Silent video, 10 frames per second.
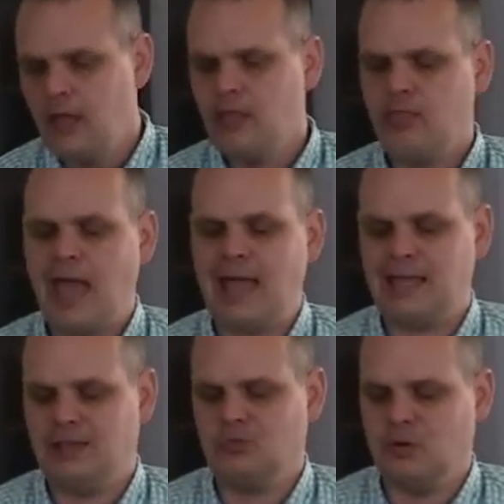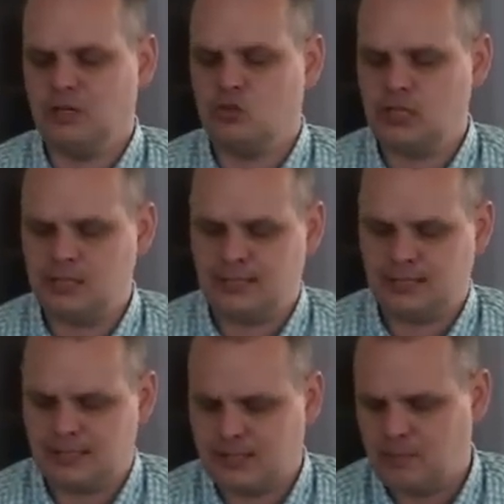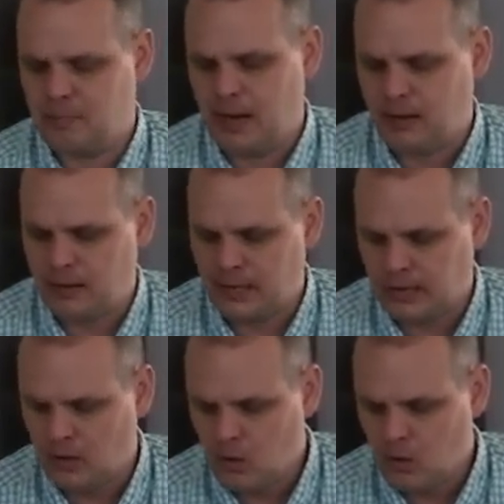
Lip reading: that is what Jesus is comparing